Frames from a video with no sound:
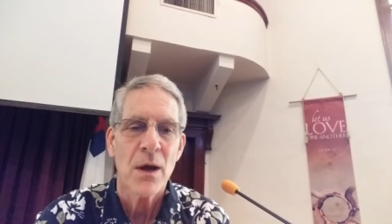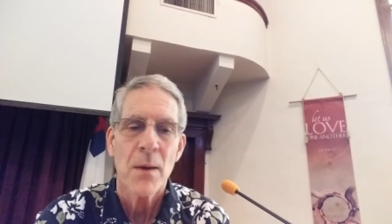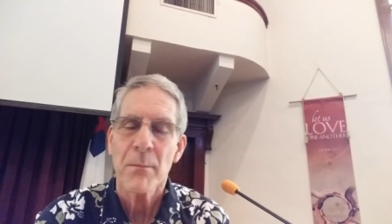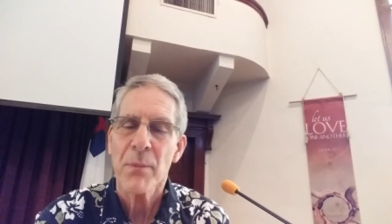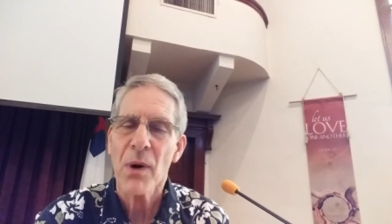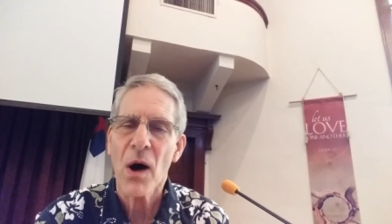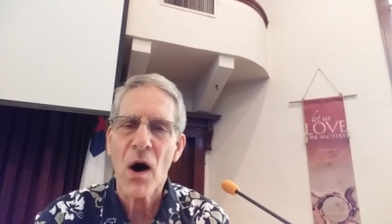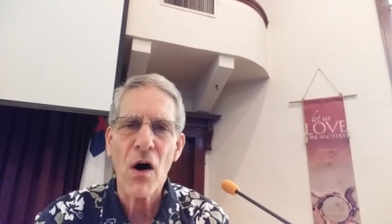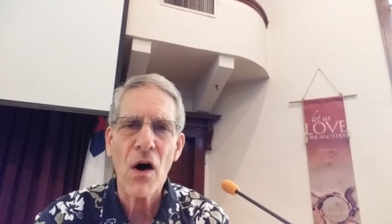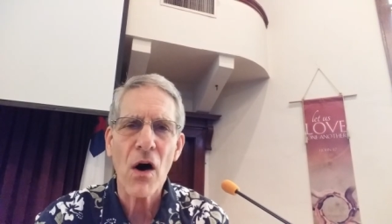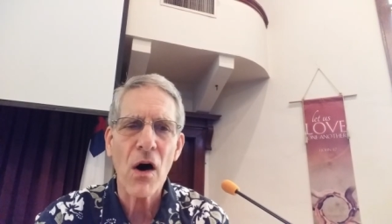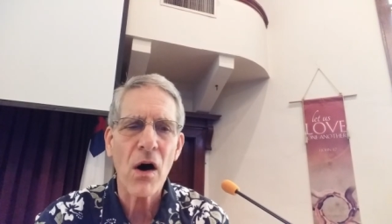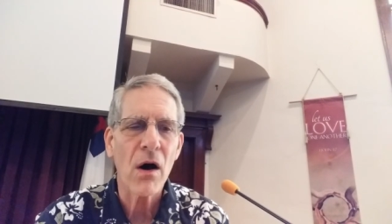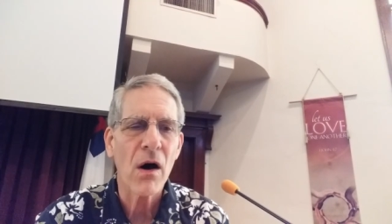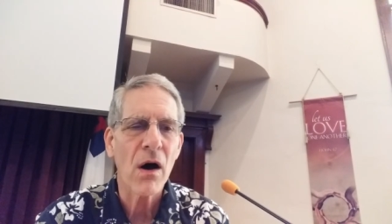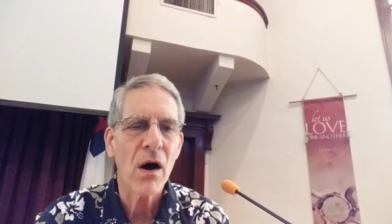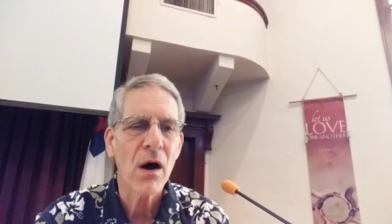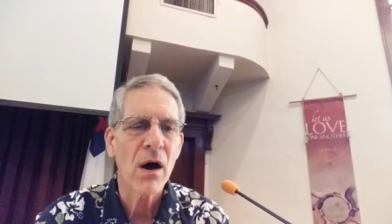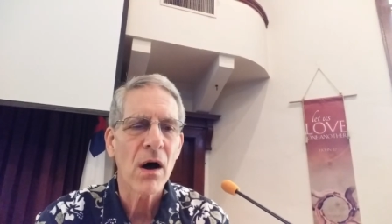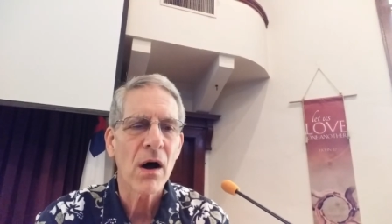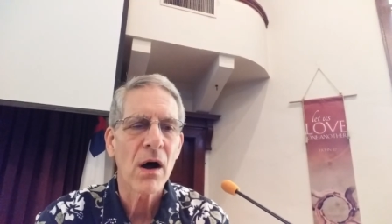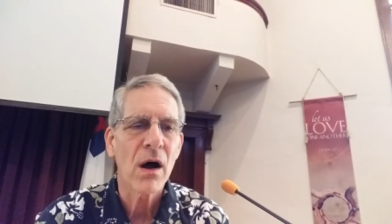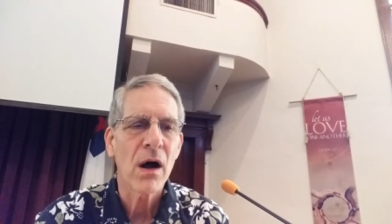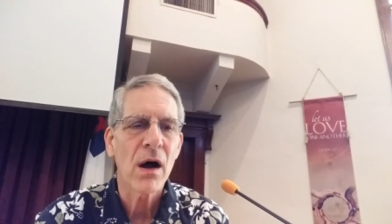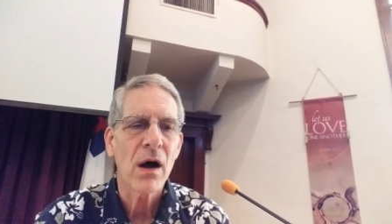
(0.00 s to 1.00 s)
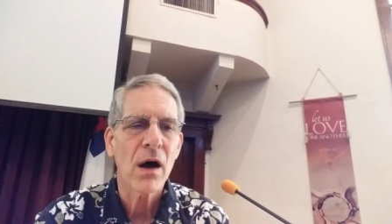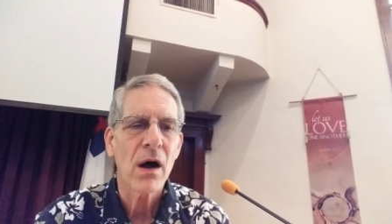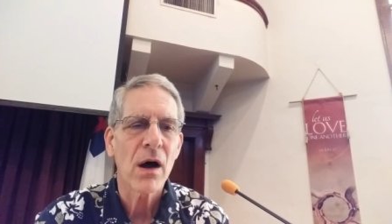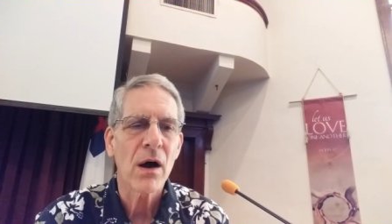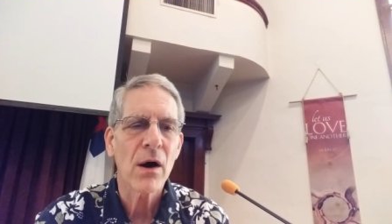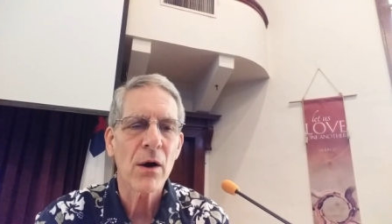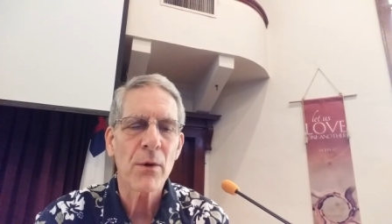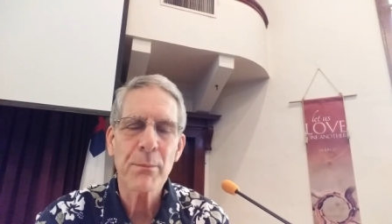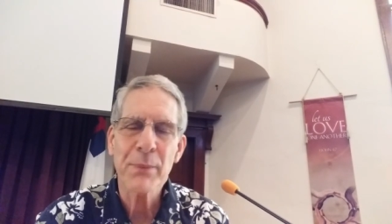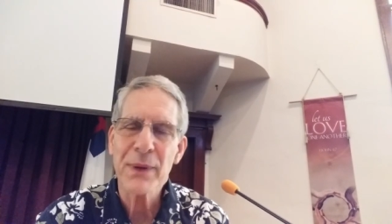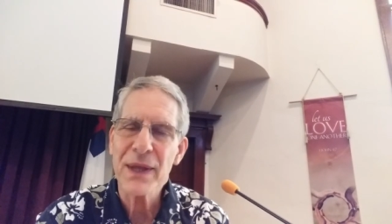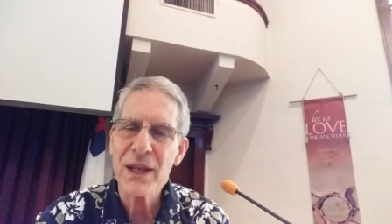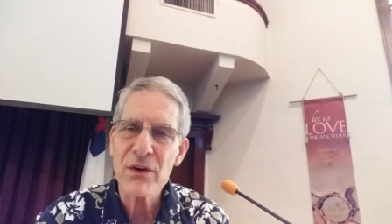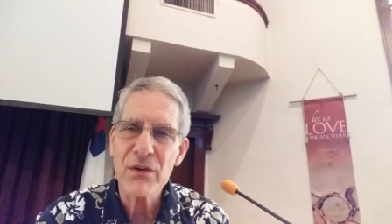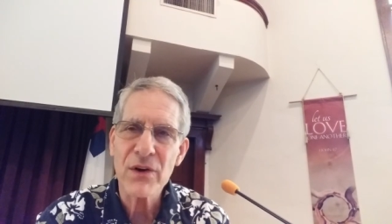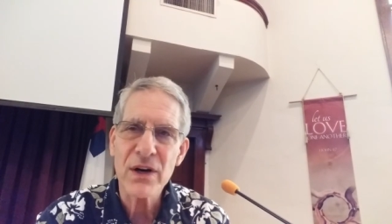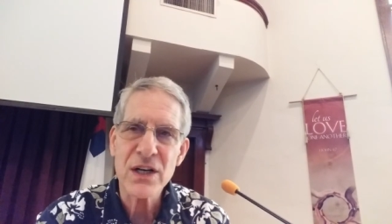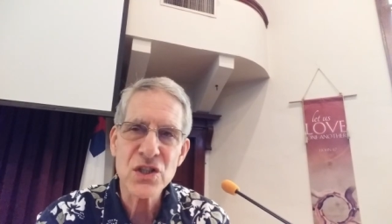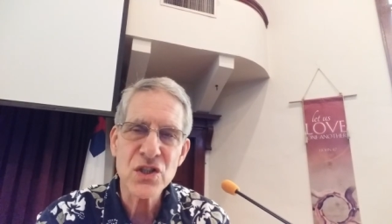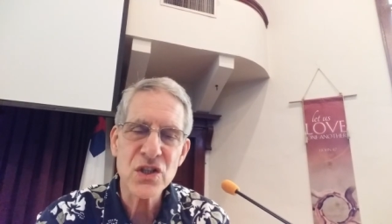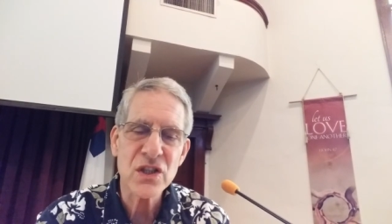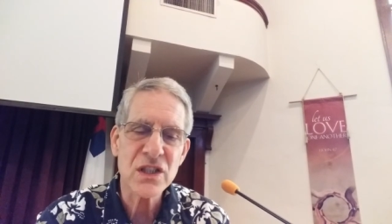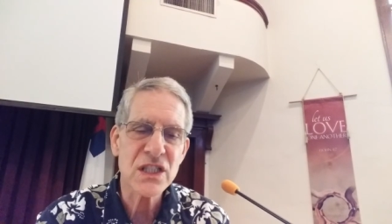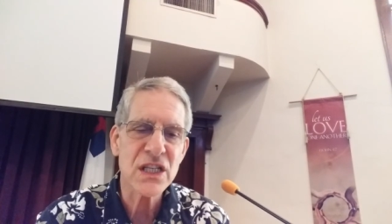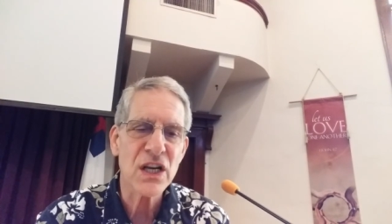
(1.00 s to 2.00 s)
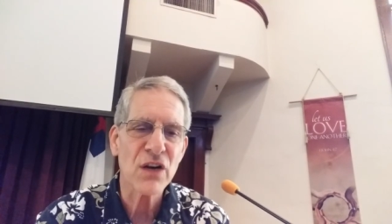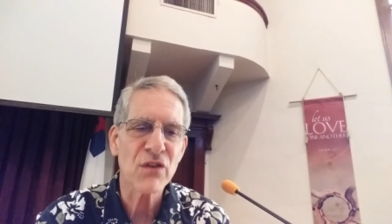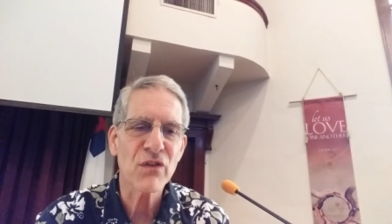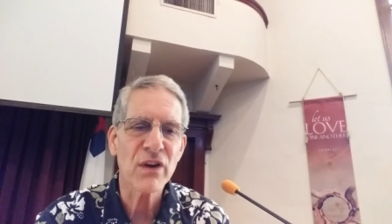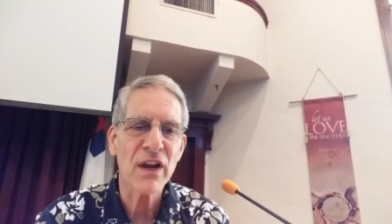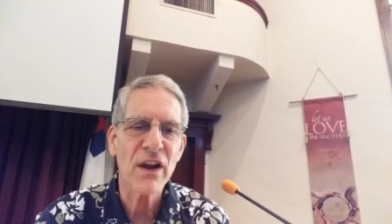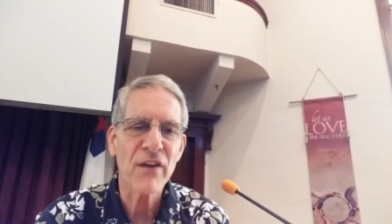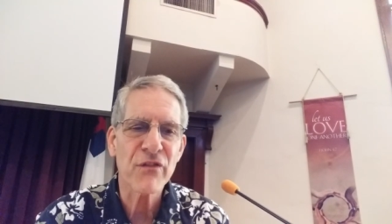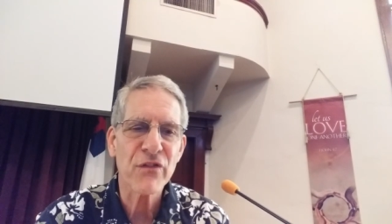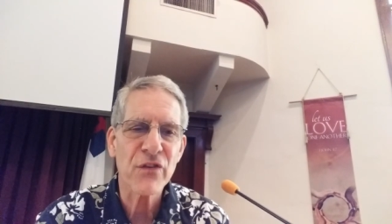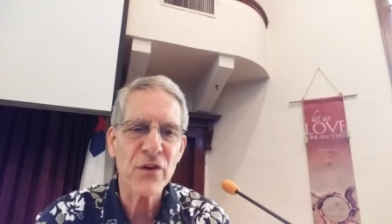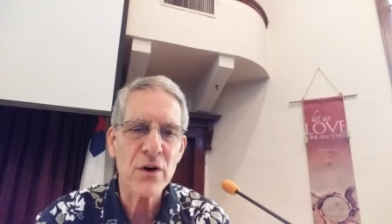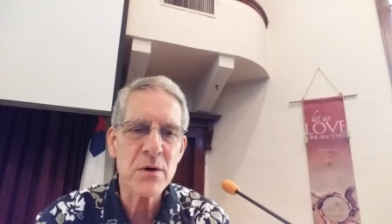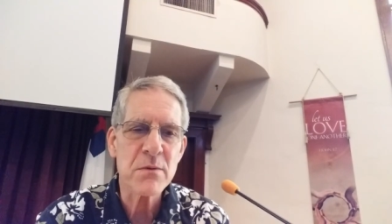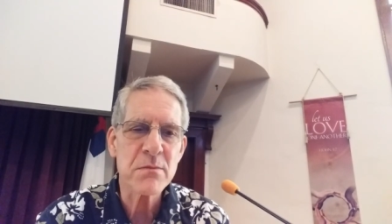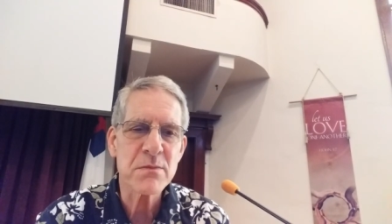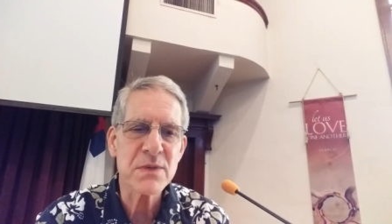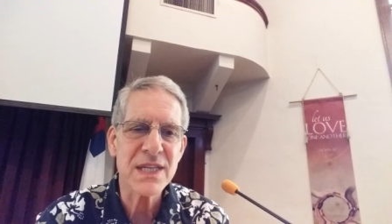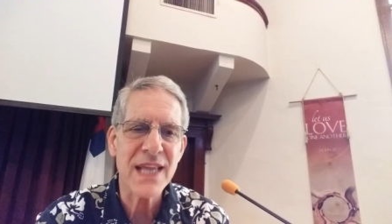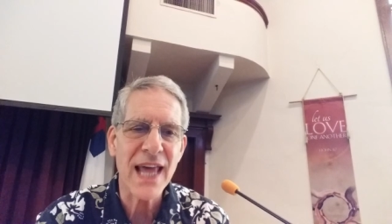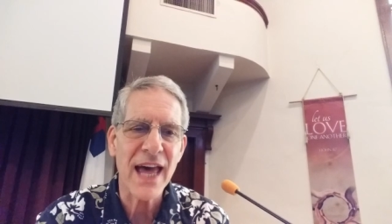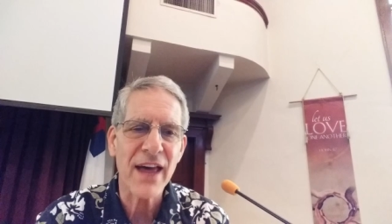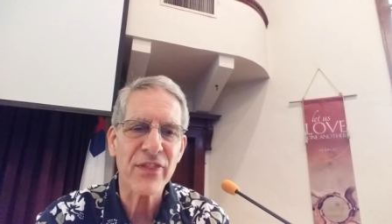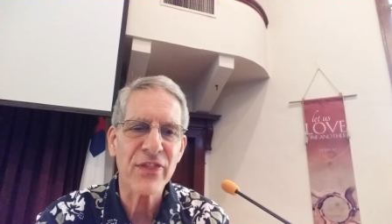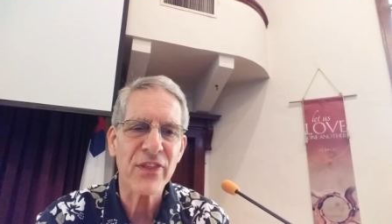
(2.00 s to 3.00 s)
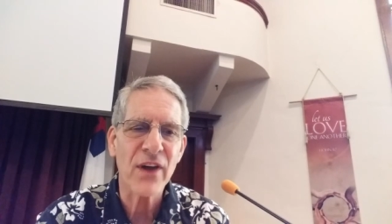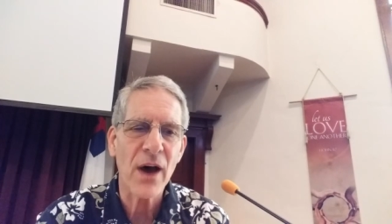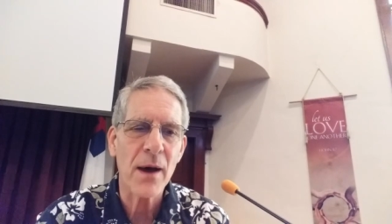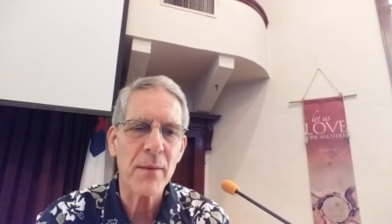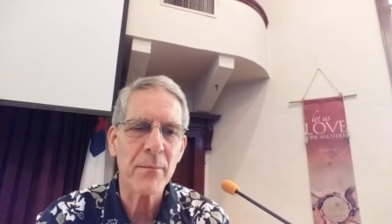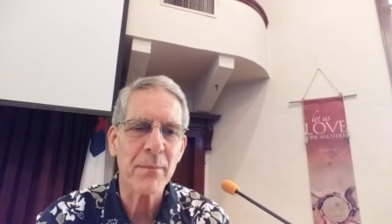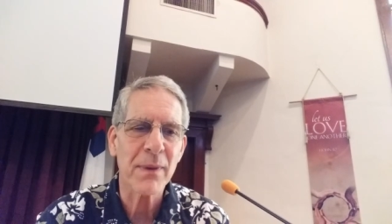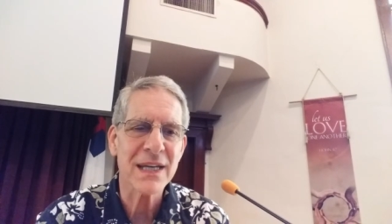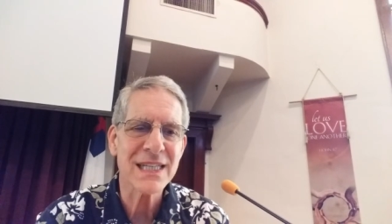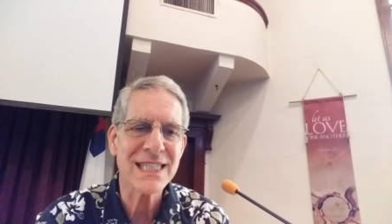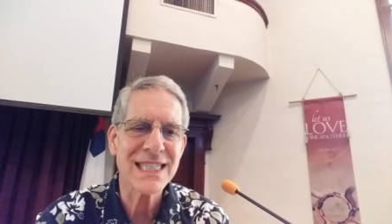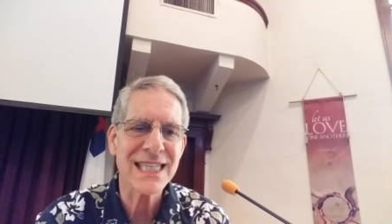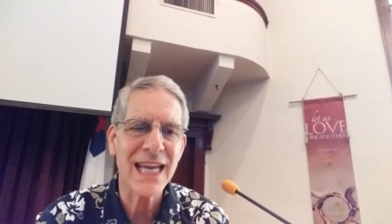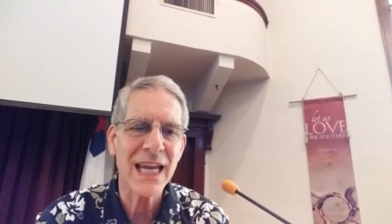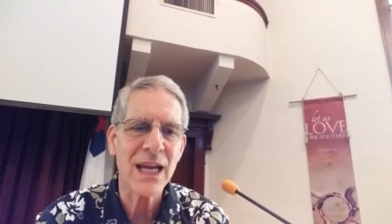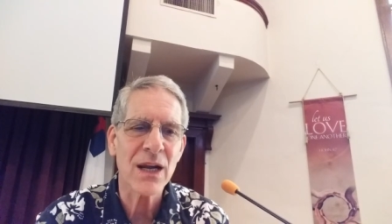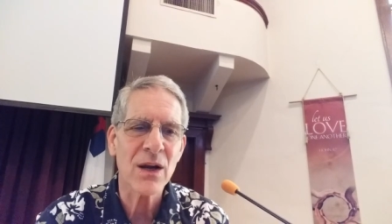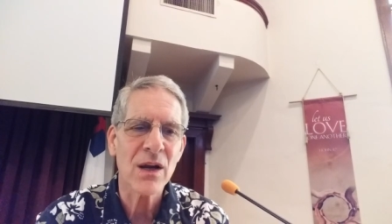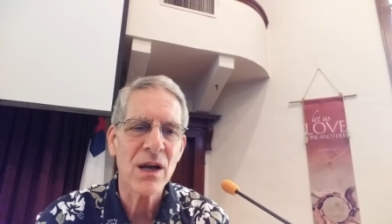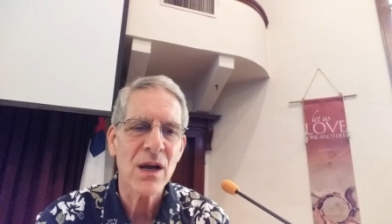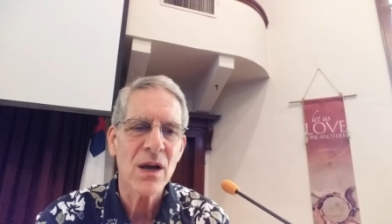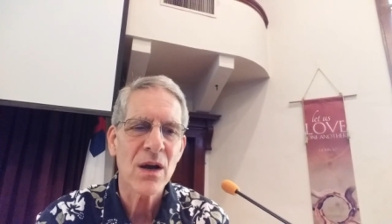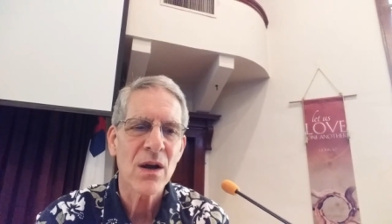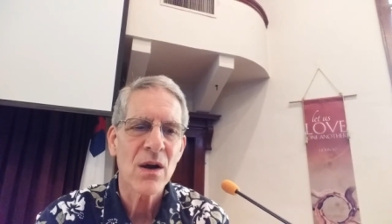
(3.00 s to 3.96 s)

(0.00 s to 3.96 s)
Paul, or Peter, I should say, reaffirms that thought by saying,